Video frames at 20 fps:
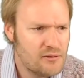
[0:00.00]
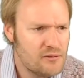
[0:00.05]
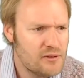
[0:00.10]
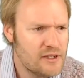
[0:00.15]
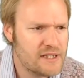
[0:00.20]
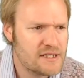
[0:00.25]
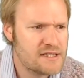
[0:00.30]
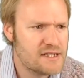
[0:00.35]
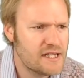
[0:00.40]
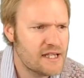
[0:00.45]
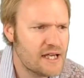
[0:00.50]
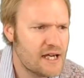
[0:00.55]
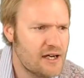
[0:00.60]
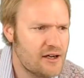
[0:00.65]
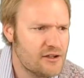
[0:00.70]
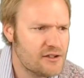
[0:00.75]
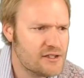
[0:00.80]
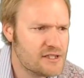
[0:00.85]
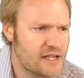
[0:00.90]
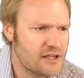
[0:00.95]
Let's see
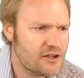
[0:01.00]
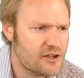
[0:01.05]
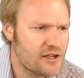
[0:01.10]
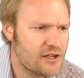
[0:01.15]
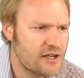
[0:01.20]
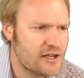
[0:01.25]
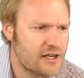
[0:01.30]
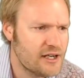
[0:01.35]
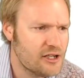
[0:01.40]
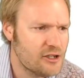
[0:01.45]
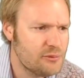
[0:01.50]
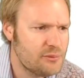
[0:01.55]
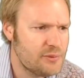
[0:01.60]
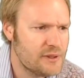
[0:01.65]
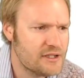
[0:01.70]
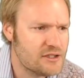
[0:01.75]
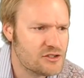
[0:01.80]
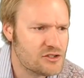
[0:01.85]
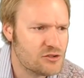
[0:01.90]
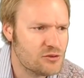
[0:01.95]
how is that going to help
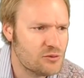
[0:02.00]
us